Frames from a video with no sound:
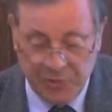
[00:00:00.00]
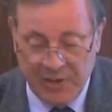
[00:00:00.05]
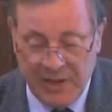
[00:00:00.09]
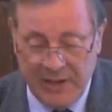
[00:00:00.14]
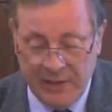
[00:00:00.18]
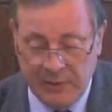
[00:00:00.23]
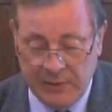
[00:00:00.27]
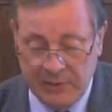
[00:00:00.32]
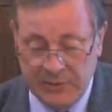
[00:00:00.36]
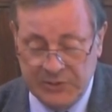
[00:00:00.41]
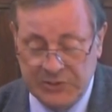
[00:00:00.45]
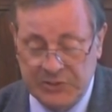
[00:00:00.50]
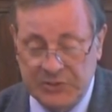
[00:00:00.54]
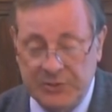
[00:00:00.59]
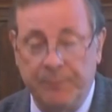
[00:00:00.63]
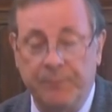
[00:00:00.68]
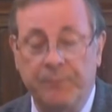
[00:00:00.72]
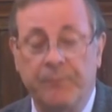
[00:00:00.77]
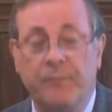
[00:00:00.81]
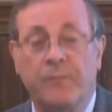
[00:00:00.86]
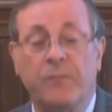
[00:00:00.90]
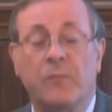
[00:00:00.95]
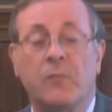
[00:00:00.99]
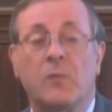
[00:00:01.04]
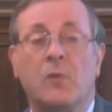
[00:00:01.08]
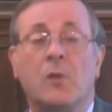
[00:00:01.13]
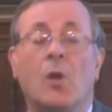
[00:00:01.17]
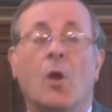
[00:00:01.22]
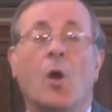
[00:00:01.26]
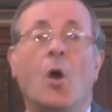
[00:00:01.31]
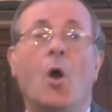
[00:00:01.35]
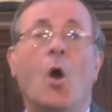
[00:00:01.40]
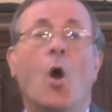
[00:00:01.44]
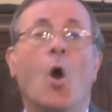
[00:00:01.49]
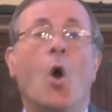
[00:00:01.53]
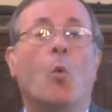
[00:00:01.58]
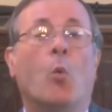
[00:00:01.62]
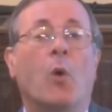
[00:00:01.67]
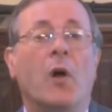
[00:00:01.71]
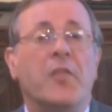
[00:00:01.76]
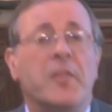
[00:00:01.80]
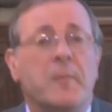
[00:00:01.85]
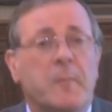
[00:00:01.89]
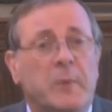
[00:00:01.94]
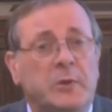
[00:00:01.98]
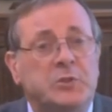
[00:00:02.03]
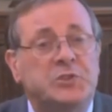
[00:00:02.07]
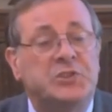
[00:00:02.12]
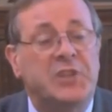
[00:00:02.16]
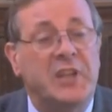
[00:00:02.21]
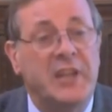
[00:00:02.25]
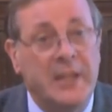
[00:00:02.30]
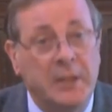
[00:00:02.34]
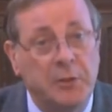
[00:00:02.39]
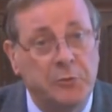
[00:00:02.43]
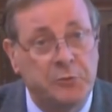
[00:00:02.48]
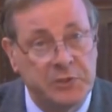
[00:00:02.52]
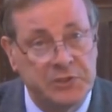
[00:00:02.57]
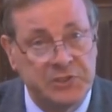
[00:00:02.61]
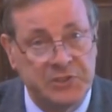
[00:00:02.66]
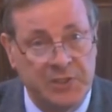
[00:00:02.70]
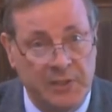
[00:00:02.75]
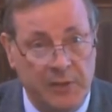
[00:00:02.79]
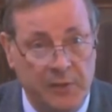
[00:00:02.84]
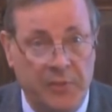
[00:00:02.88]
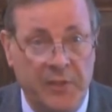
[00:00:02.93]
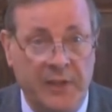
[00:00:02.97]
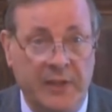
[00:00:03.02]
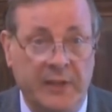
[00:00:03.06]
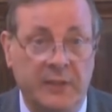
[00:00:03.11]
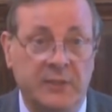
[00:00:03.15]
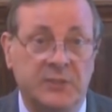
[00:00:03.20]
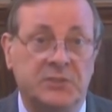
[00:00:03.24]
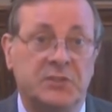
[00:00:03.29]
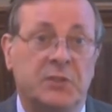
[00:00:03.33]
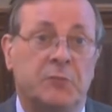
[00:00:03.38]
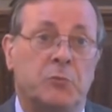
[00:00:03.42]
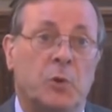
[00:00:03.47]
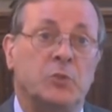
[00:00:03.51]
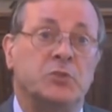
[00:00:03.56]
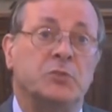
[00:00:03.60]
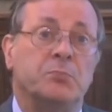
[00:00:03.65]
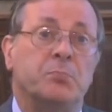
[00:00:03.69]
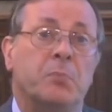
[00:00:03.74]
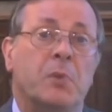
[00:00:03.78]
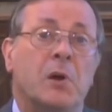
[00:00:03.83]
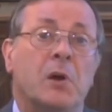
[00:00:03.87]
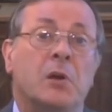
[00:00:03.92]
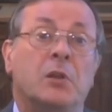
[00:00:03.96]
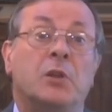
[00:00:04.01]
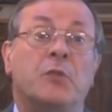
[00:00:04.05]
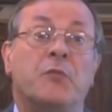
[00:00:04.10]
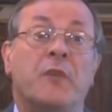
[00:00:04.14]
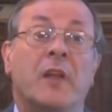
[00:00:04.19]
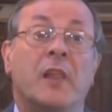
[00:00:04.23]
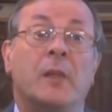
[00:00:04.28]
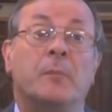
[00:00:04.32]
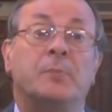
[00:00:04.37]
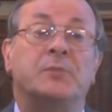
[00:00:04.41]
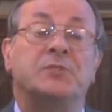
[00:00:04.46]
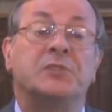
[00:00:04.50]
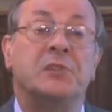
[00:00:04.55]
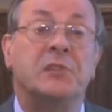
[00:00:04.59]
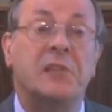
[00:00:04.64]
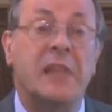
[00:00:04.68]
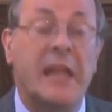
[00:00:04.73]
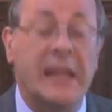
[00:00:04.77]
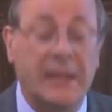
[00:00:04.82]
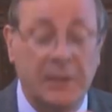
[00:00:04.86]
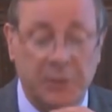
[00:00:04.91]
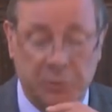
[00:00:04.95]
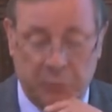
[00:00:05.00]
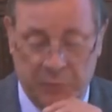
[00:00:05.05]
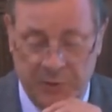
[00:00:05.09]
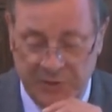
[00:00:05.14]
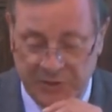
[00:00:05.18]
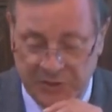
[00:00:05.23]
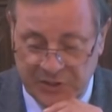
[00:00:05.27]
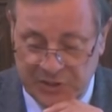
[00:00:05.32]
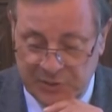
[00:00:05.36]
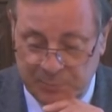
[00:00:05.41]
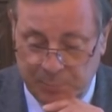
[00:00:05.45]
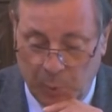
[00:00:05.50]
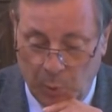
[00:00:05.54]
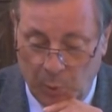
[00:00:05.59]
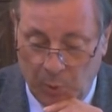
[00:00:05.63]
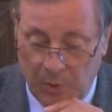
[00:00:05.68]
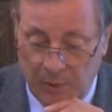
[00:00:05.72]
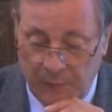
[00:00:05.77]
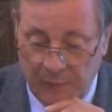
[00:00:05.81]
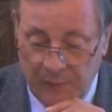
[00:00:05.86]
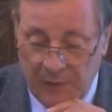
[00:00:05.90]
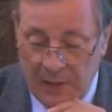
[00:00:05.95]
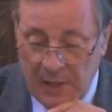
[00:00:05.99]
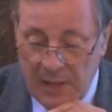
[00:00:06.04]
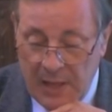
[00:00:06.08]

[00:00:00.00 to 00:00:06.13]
to take us. One of the most interesting things that Rosenberg develops later in this book